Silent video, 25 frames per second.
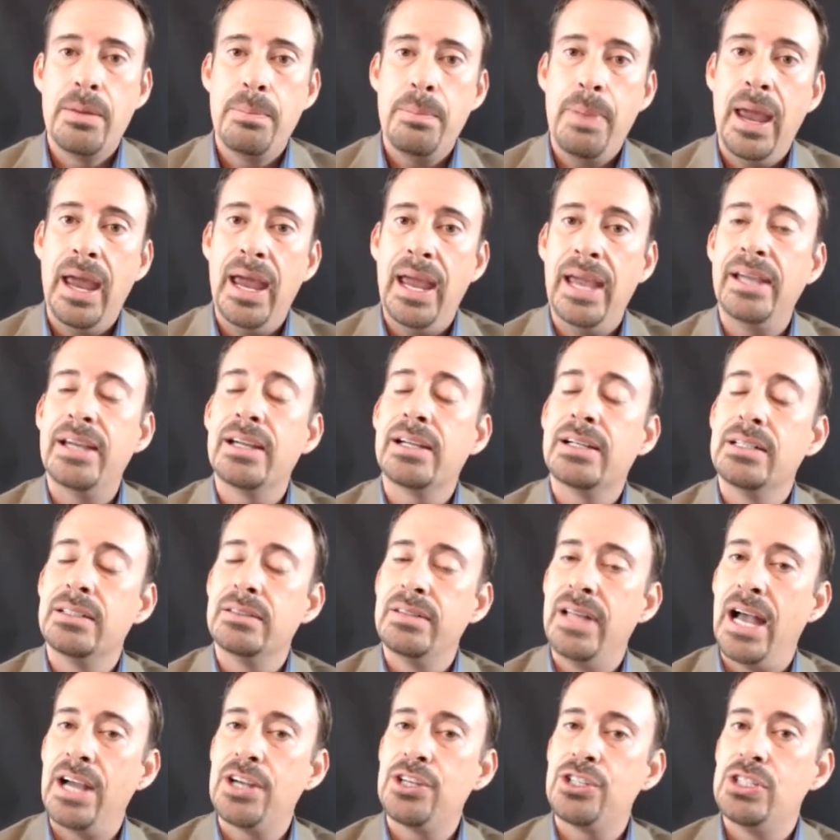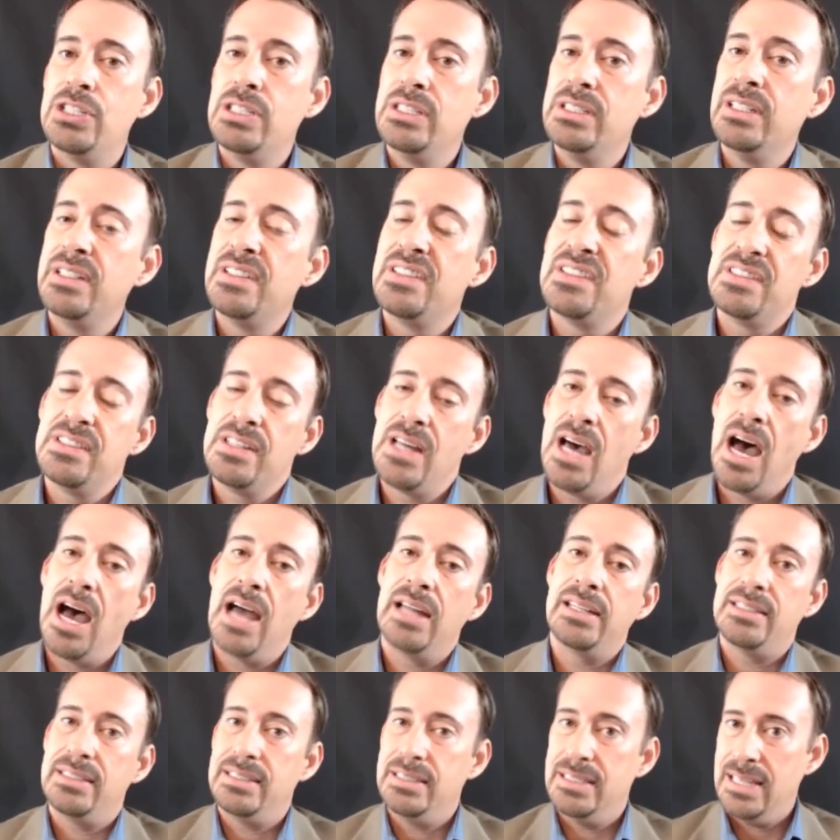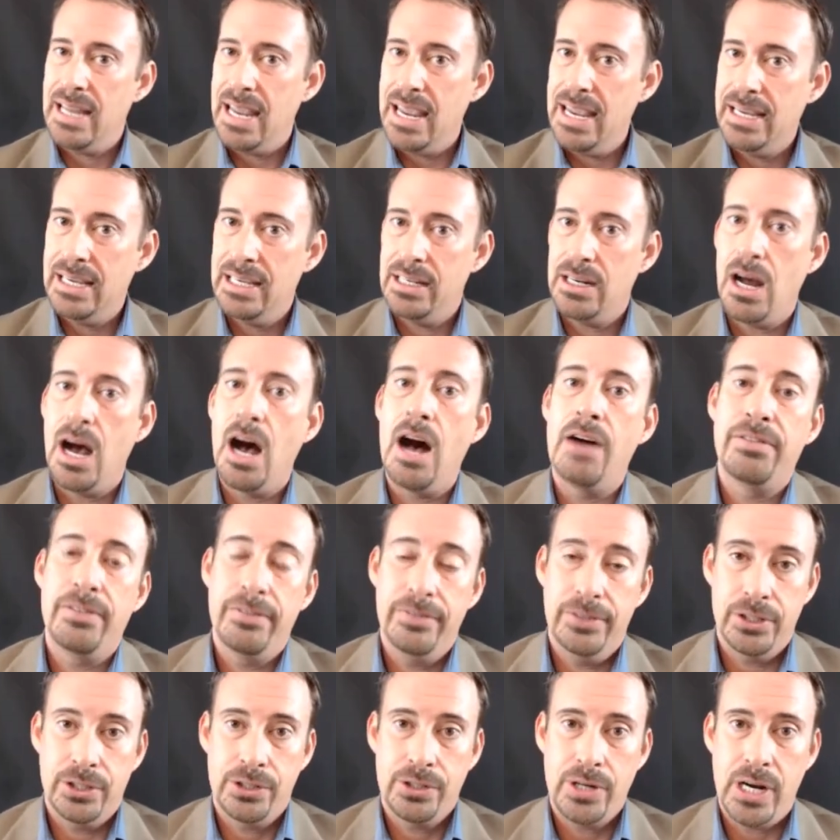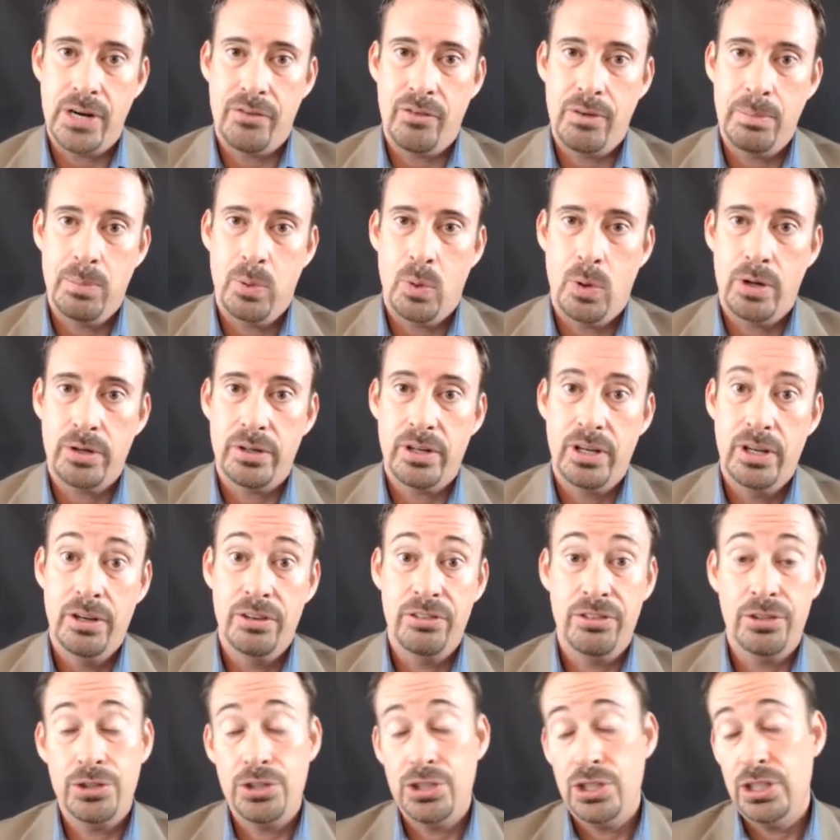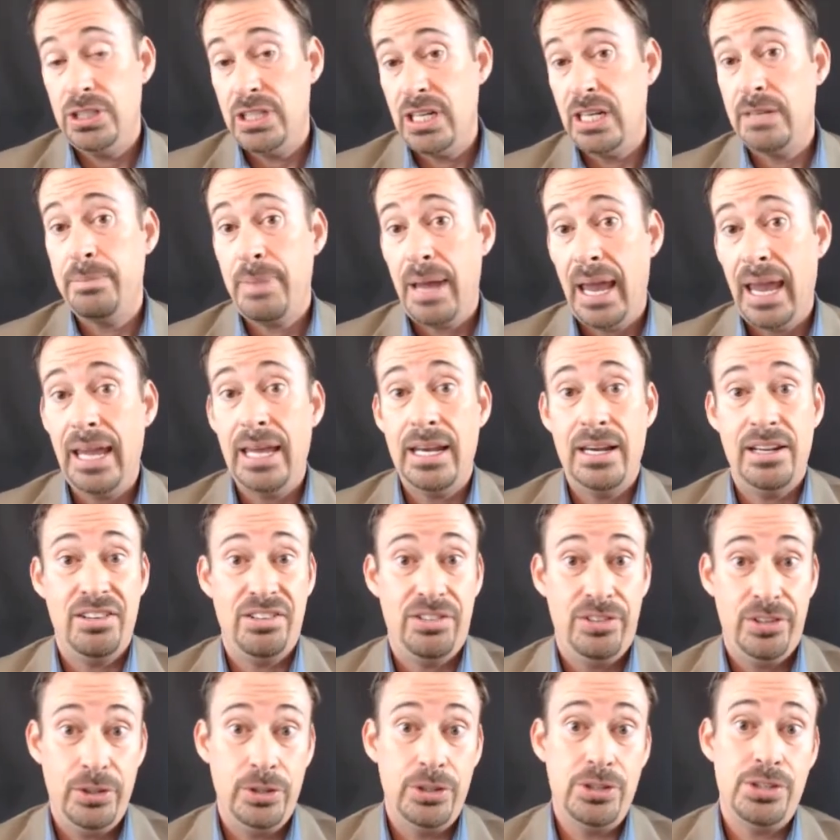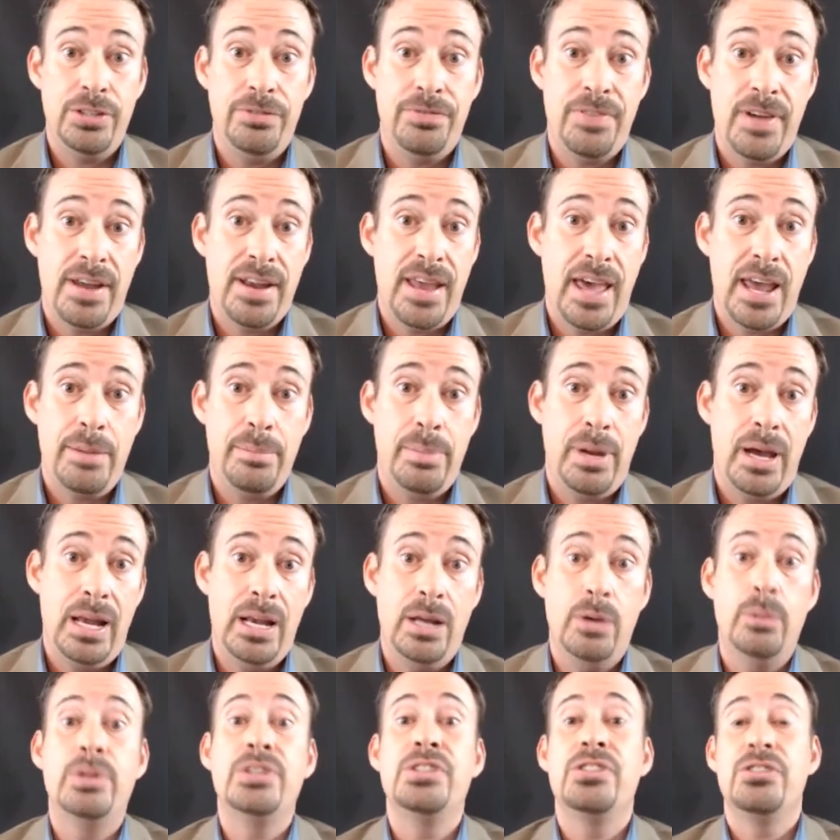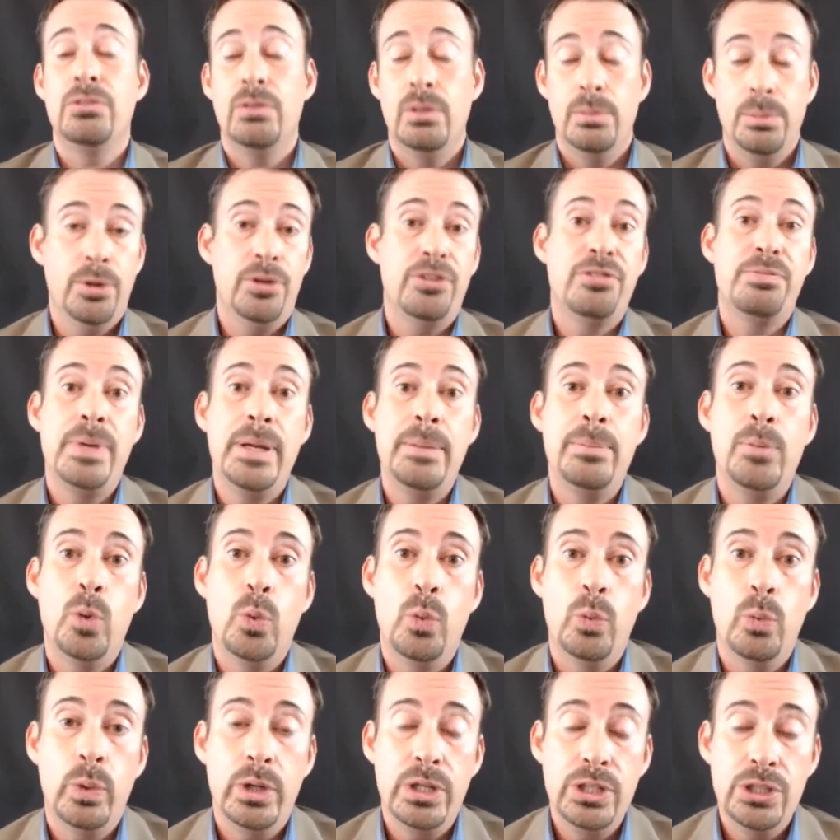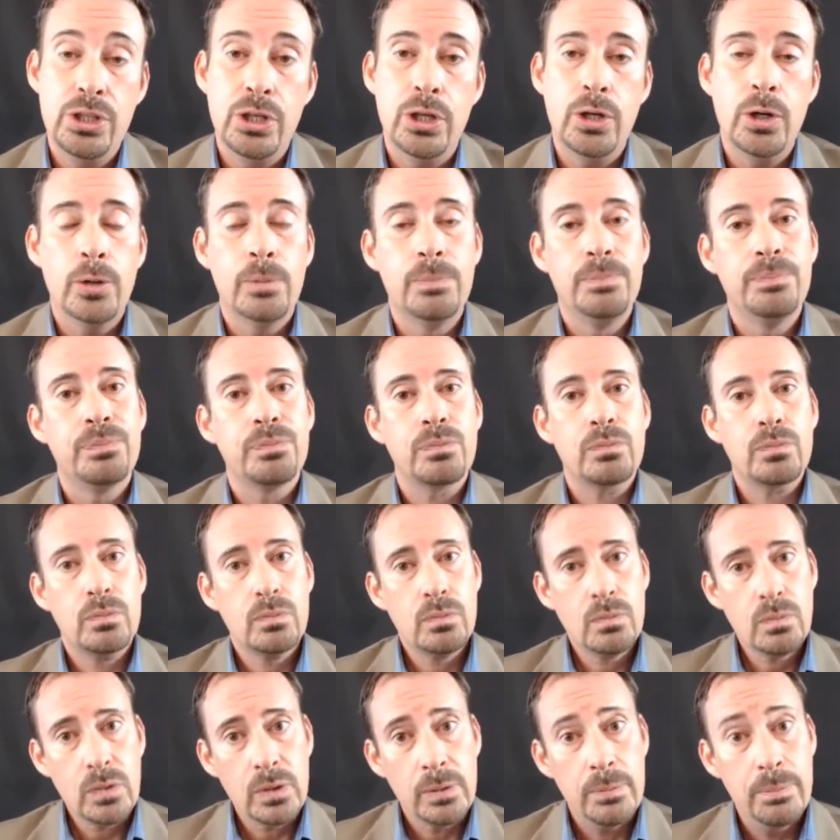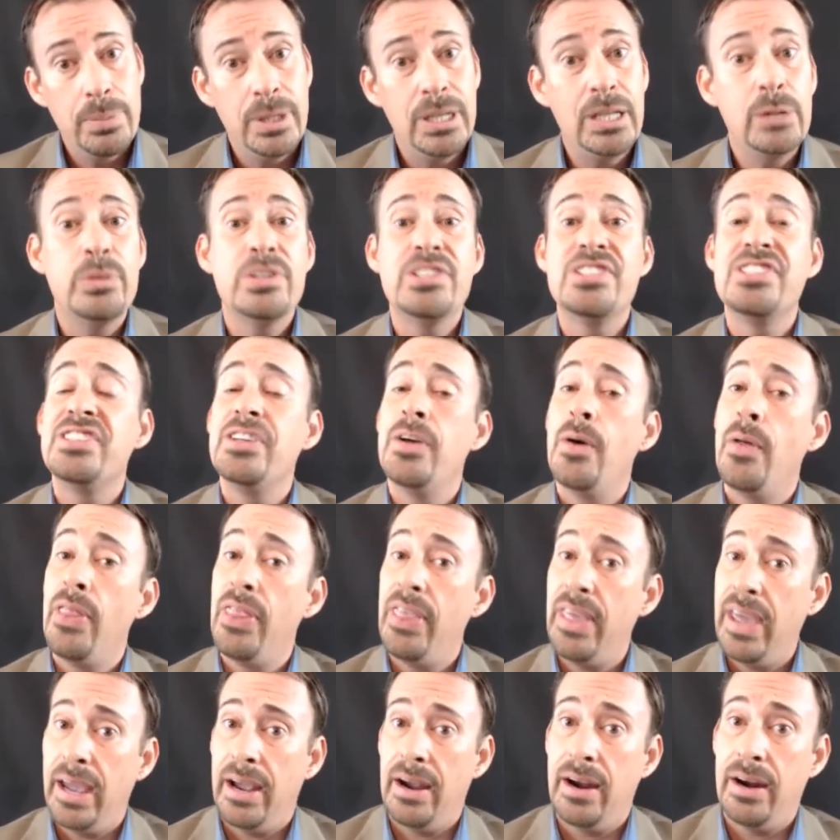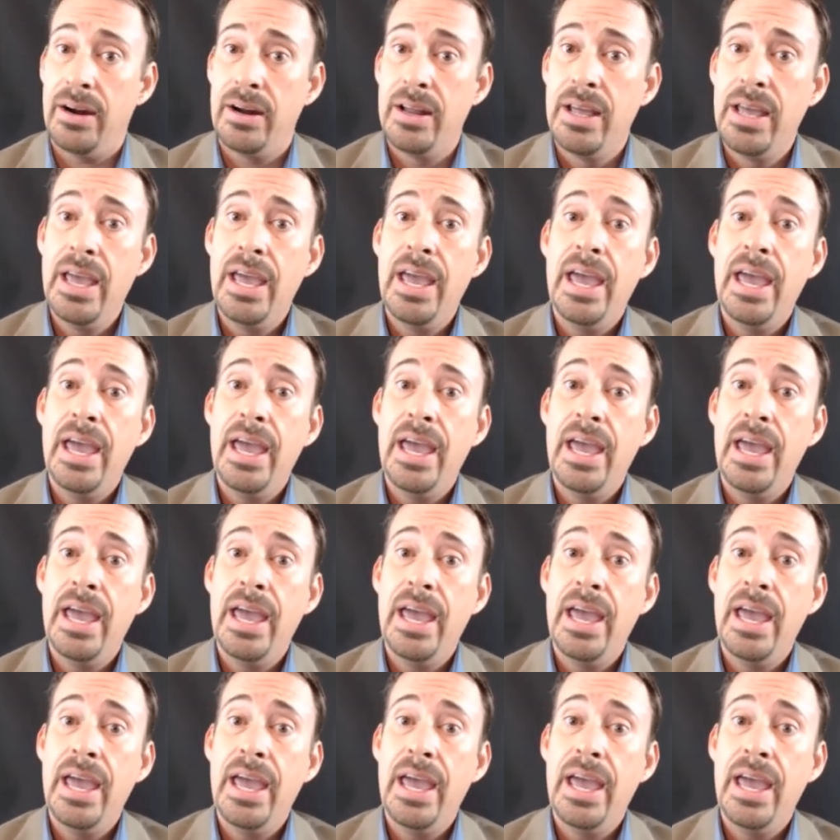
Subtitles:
Paying a collection does not take it off of your credit report. So she did pay it as soon as she found out about it, which is what most people would do, but it was still there.